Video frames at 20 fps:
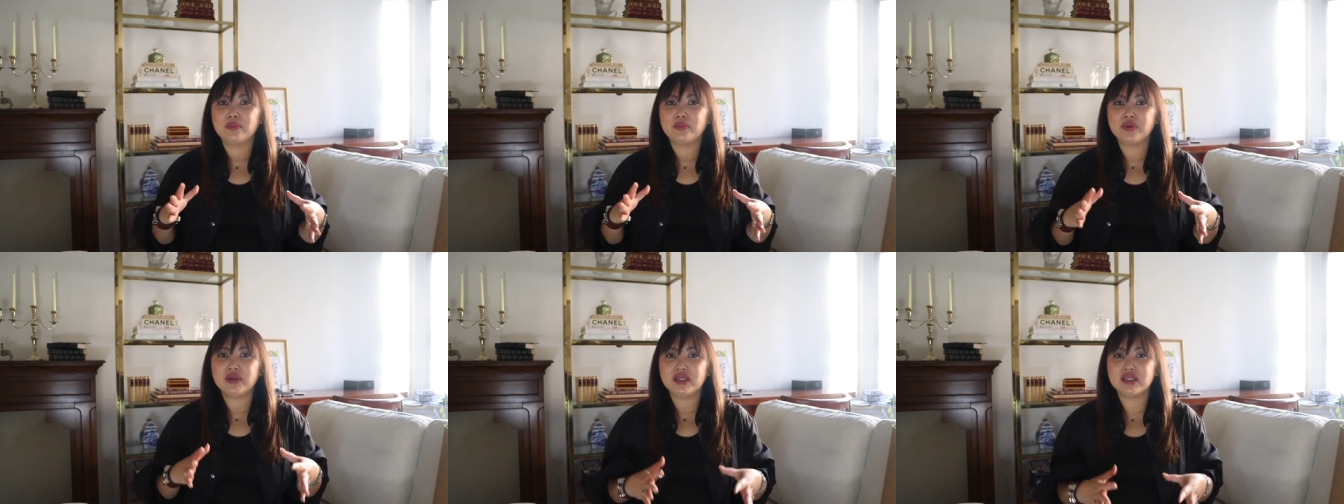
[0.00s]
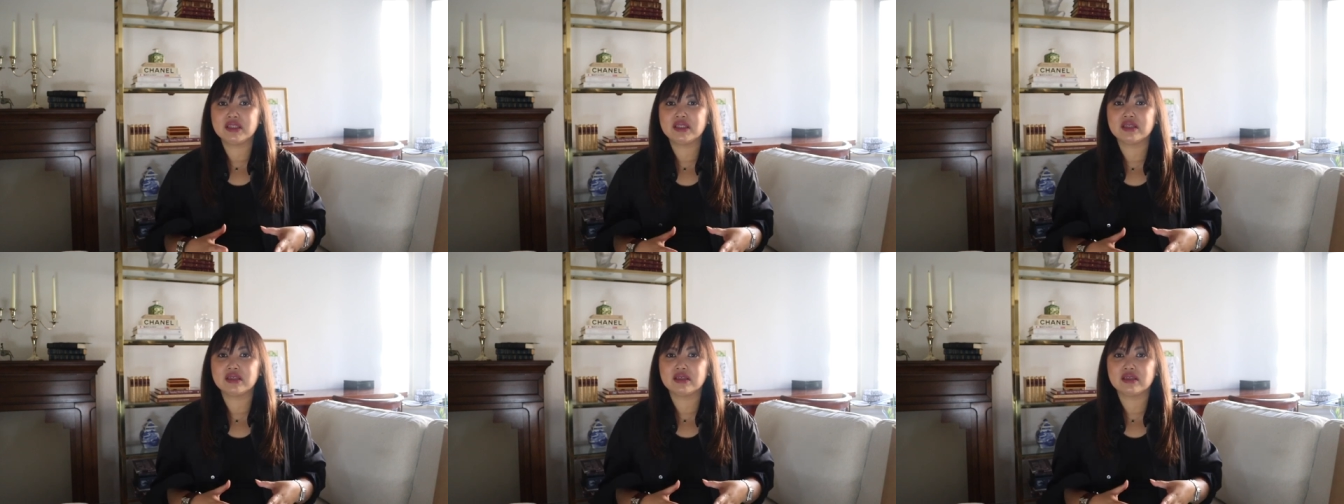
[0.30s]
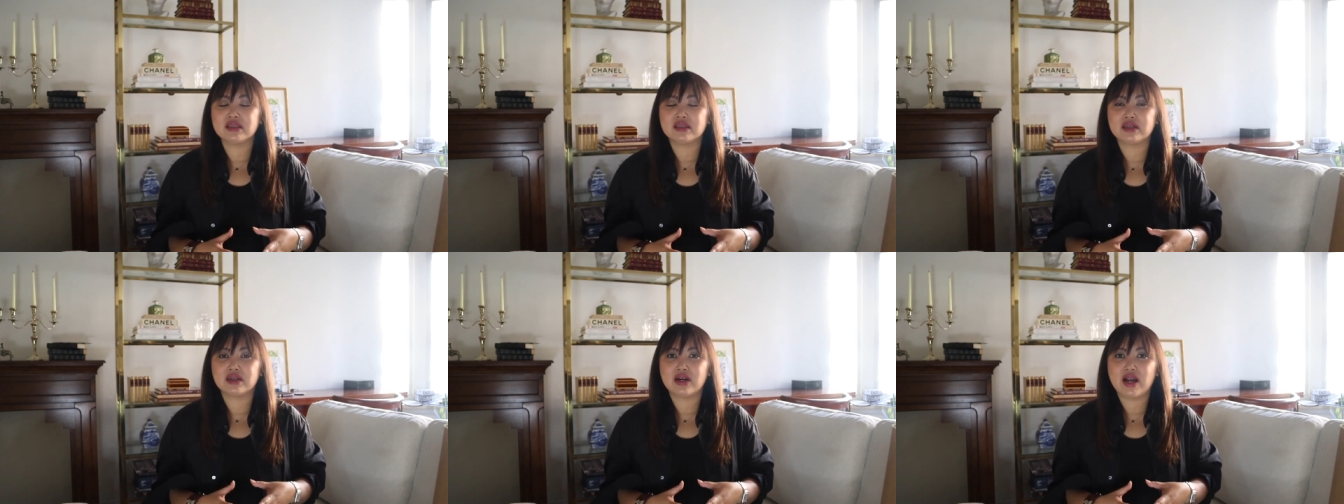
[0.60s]

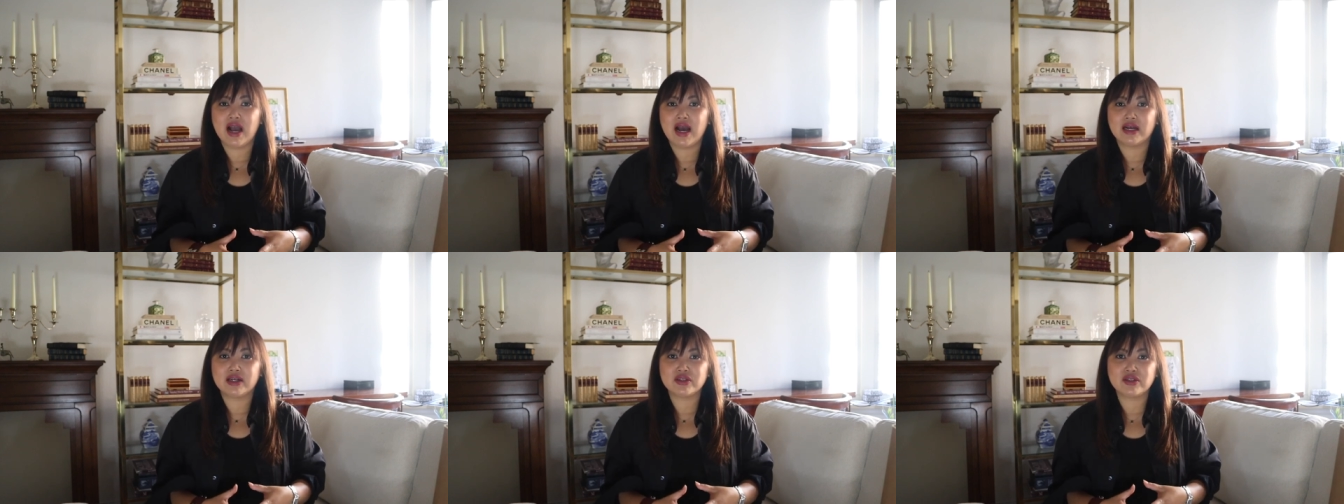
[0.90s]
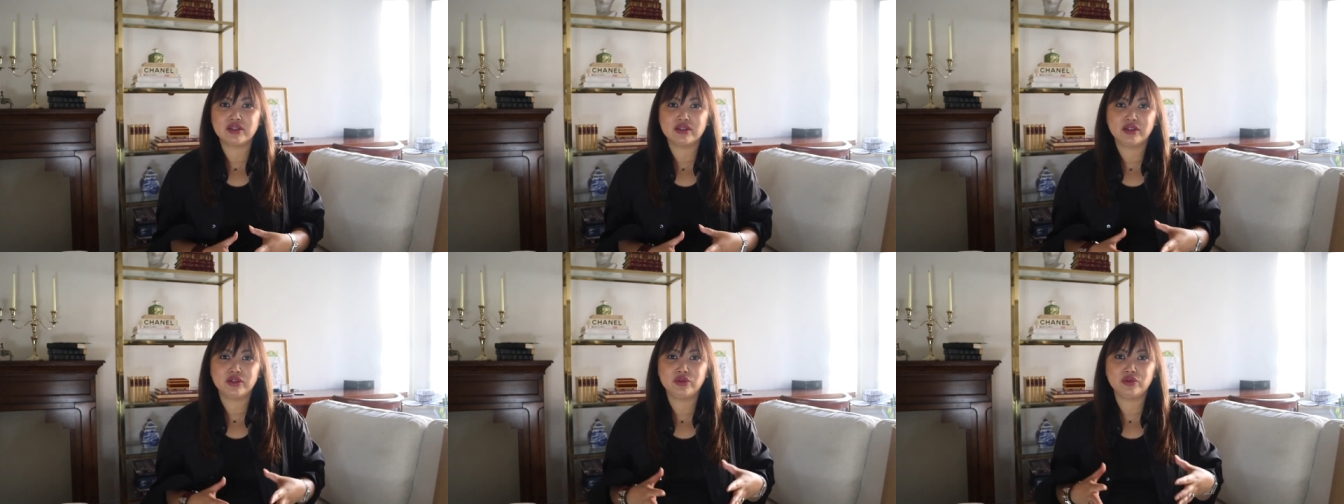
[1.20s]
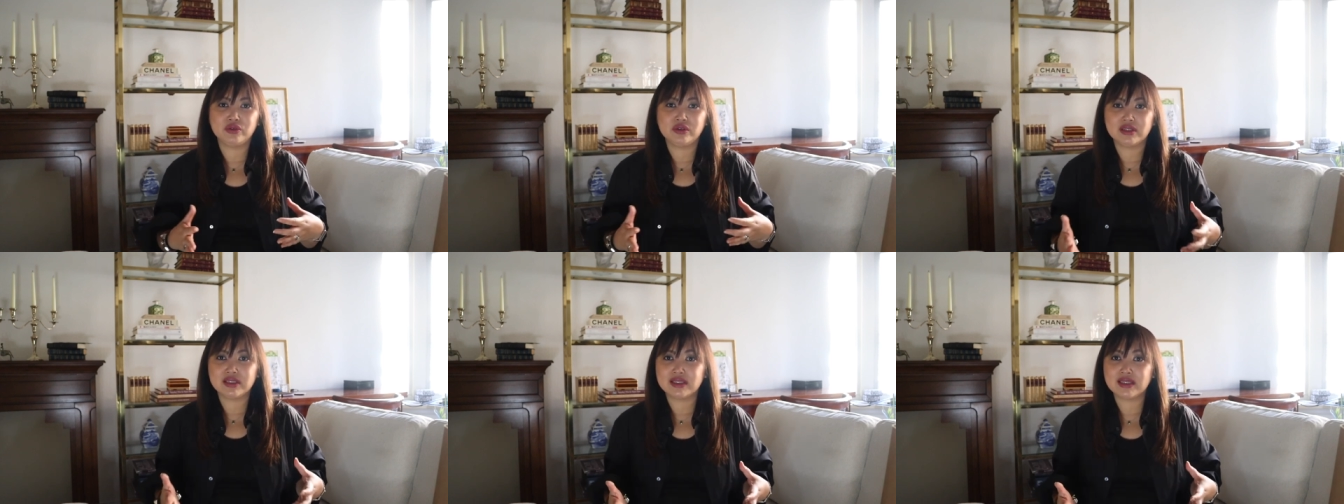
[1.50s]
pieces are actually
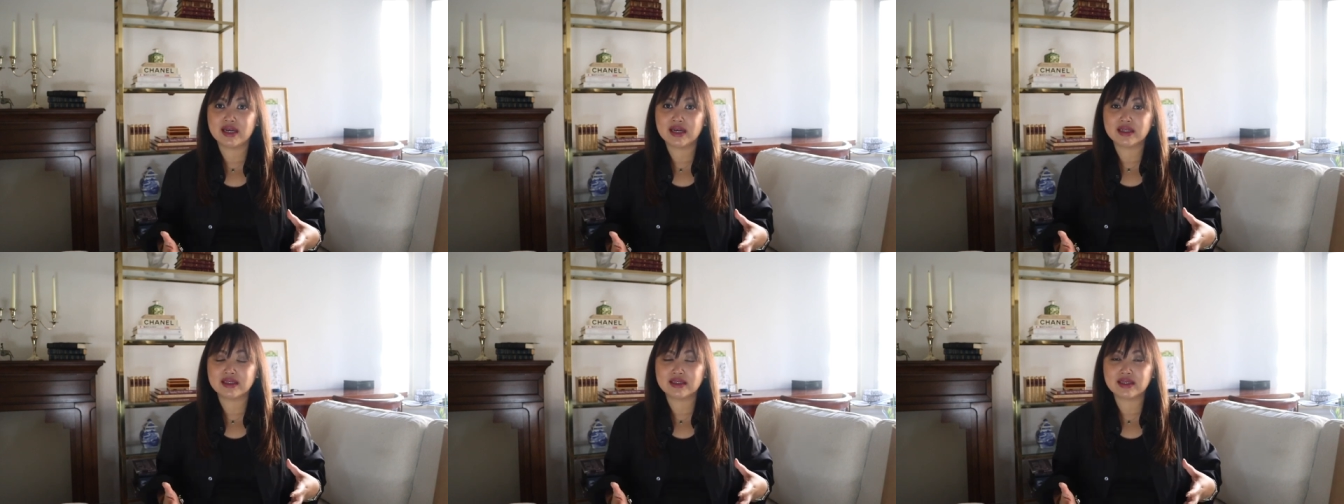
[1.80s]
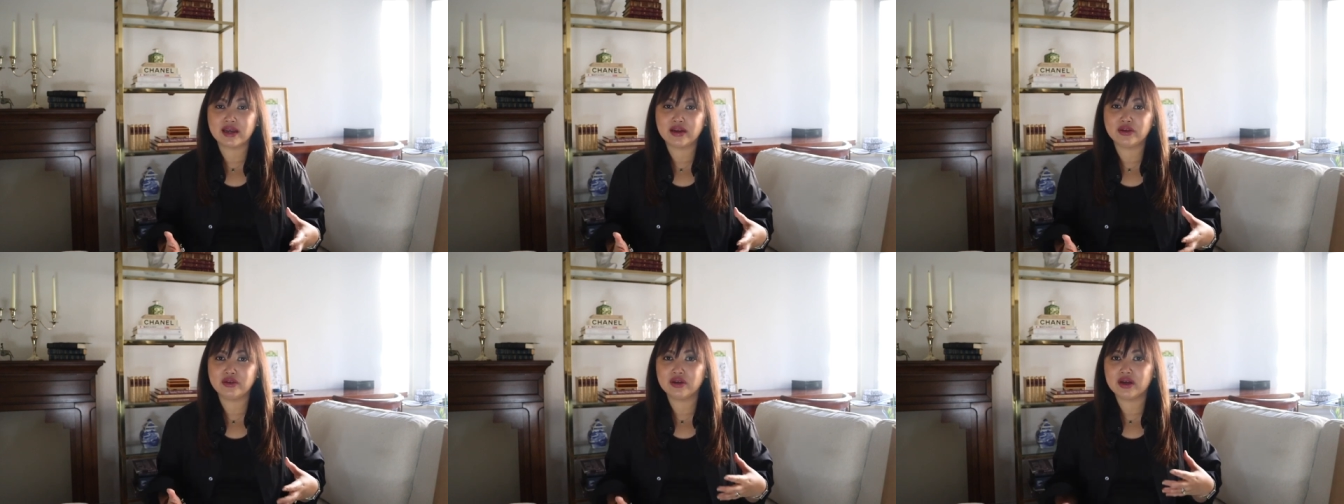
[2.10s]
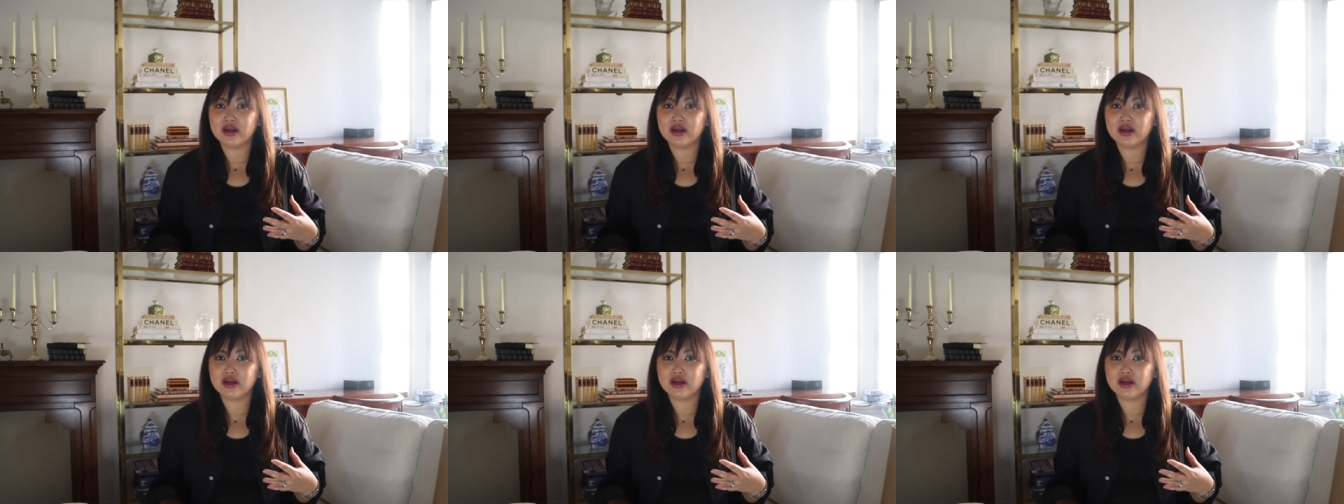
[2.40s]
unisex and you